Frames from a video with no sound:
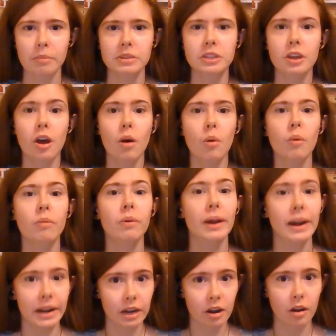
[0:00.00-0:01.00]
So
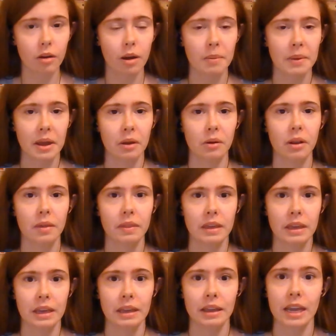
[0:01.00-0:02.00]
what I know about
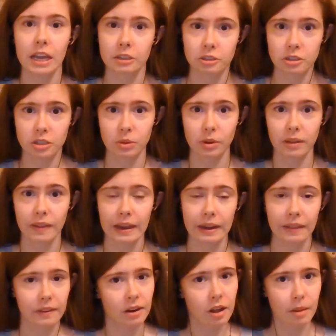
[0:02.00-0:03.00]
the cancer storyline
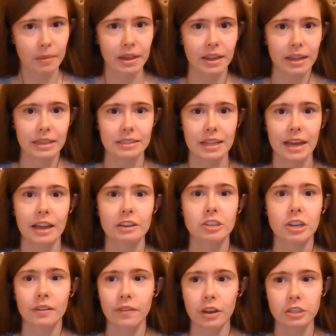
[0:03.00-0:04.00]
in the comic is that
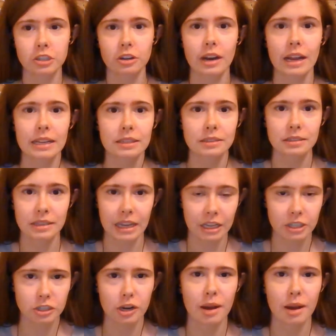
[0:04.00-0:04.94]
Jane Foster has cancer.